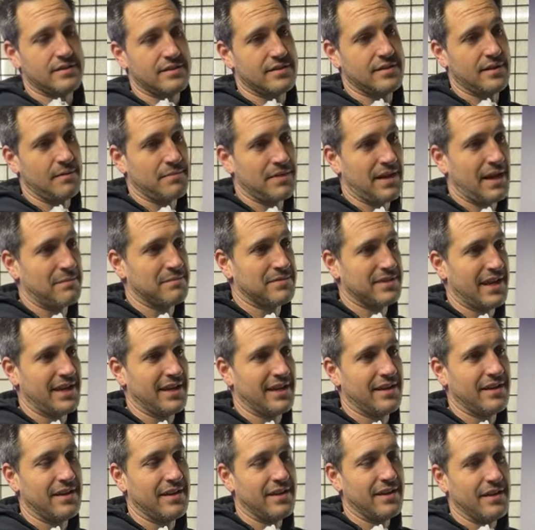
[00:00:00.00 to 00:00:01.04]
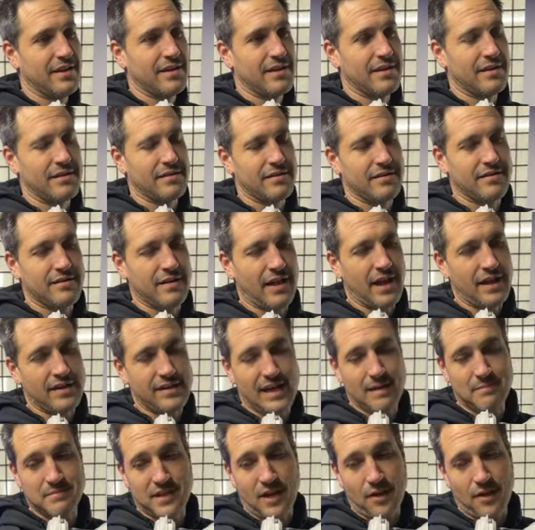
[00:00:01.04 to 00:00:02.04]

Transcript: Sometimes I, a lot of times